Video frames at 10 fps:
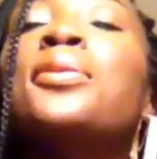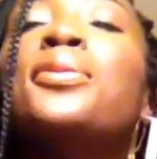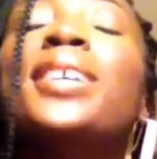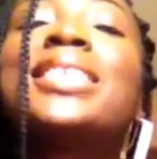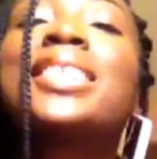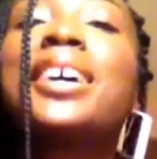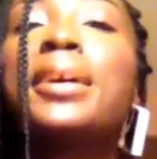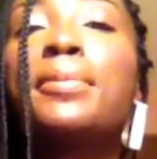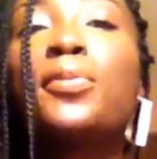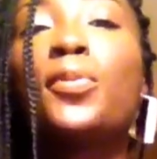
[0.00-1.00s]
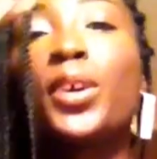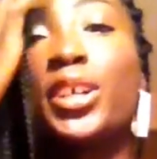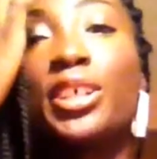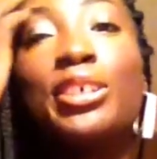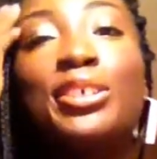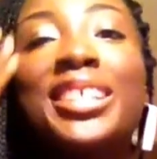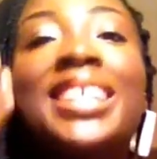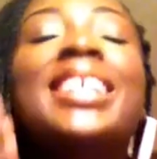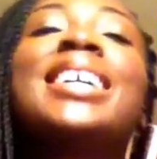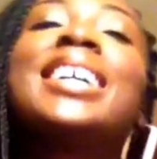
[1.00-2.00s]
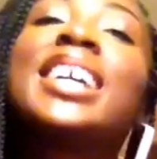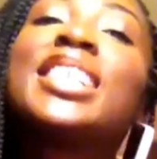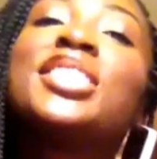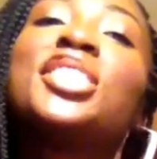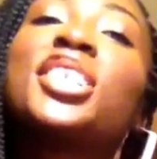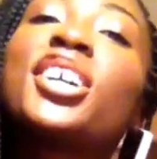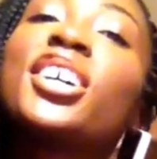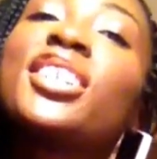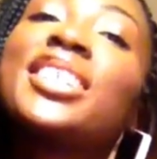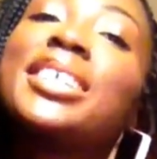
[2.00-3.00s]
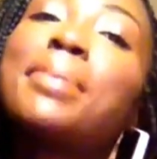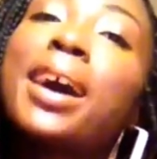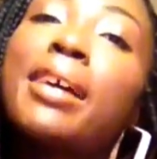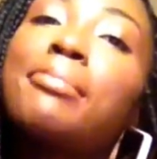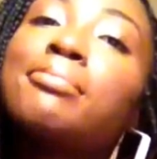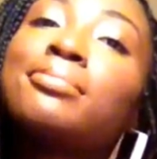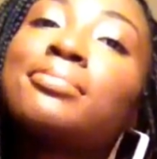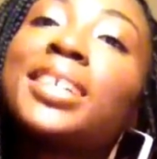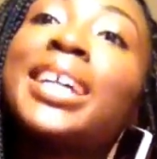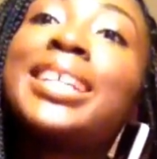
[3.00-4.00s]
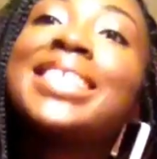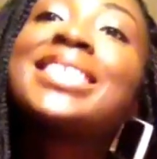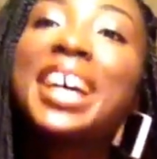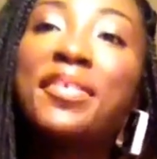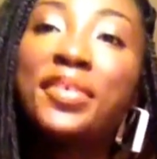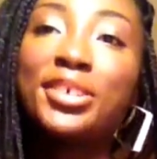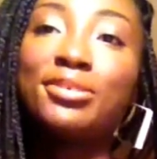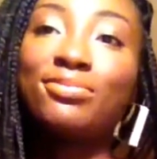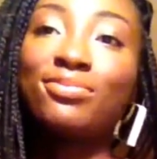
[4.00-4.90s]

What's up, world? It's your girl, NitaPOP, Anita Safo.